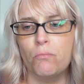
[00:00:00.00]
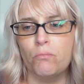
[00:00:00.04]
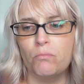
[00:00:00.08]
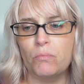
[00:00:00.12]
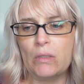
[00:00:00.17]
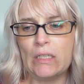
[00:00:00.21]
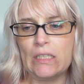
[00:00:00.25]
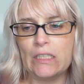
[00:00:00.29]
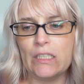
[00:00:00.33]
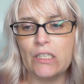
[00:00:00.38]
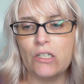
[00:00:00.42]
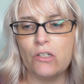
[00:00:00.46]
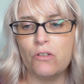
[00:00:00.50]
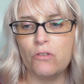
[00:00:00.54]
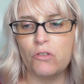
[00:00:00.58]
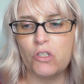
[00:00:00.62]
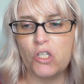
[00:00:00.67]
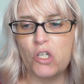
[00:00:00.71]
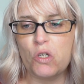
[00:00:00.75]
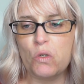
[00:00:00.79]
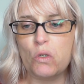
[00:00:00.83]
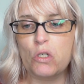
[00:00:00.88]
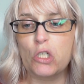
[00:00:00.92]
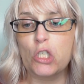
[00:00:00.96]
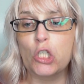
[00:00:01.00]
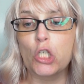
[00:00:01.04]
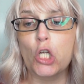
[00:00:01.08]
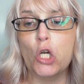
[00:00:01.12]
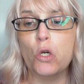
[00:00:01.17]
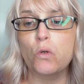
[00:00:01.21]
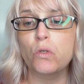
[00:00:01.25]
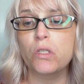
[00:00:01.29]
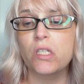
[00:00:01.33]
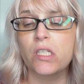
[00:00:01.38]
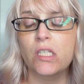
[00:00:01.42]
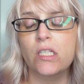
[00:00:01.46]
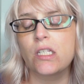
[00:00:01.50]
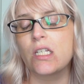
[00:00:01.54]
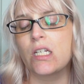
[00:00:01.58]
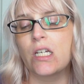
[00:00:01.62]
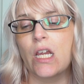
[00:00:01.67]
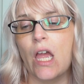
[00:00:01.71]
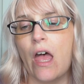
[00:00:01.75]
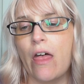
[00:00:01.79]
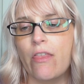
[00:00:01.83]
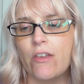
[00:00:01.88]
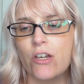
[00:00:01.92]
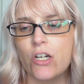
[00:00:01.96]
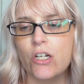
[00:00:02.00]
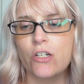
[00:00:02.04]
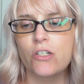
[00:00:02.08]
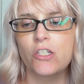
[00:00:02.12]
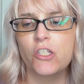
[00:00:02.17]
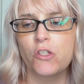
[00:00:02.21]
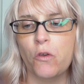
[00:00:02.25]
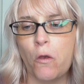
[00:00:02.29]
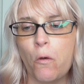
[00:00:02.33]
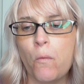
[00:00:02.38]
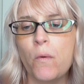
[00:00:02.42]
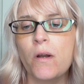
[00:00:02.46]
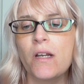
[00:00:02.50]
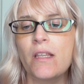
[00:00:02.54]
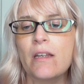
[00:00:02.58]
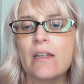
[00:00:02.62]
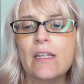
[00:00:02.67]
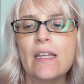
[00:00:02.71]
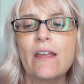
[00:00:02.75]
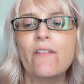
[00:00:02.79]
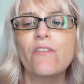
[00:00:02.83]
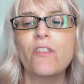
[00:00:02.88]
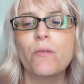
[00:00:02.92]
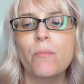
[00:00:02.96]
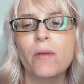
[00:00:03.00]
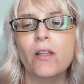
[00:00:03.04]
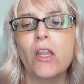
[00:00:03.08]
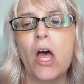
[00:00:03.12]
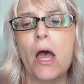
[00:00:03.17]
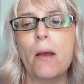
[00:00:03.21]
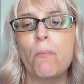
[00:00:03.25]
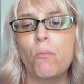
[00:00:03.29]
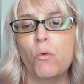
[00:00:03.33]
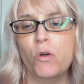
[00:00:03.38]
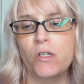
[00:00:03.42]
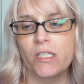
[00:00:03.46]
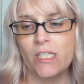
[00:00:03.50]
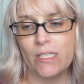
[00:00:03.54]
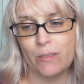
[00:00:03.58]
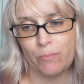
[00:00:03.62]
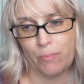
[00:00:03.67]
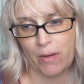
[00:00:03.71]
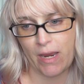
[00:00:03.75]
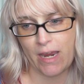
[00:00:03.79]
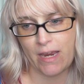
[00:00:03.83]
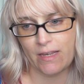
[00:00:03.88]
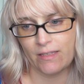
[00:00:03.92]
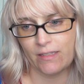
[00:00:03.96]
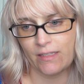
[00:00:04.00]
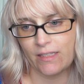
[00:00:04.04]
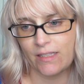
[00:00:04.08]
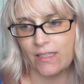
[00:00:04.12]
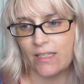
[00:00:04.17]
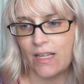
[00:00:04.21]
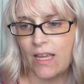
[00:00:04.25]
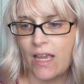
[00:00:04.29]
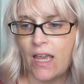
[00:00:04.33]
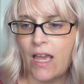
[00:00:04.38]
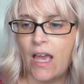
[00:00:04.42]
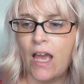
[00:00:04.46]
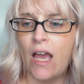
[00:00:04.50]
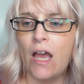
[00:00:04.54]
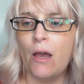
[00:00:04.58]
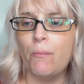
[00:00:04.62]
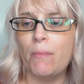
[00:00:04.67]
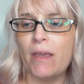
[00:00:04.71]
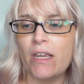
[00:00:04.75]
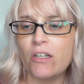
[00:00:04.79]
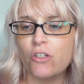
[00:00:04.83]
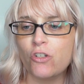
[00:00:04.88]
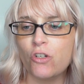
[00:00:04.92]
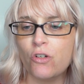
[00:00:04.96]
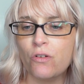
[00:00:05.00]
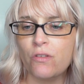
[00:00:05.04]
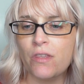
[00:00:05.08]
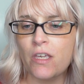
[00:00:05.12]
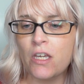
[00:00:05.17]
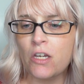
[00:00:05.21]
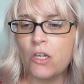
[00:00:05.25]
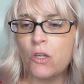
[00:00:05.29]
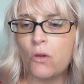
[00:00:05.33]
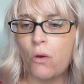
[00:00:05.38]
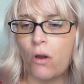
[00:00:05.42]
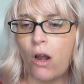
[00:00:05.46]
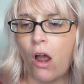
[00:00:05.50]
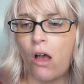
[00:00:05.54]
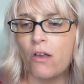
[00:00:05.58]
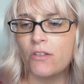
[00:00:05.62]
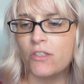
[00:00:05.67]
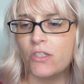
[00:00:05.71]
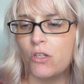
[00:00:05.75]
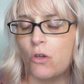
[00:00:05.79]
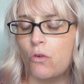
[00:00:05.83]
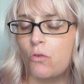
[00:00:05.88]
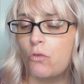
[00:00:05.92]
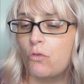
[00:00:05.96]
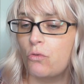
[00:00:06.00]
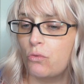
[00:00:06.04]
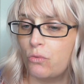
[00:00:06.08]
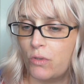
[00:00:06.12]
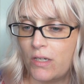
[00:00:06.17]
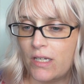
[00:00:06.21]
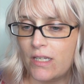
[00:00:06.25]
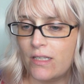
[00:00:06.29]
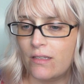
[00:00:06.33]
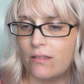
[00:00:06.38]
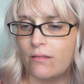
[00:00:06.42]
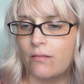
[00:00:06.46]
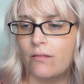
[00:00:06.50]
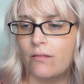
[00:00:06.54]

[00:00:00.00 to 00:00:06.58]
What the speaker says: a little too close together, so I wanted to give them a lot more space. Make sure that you also greased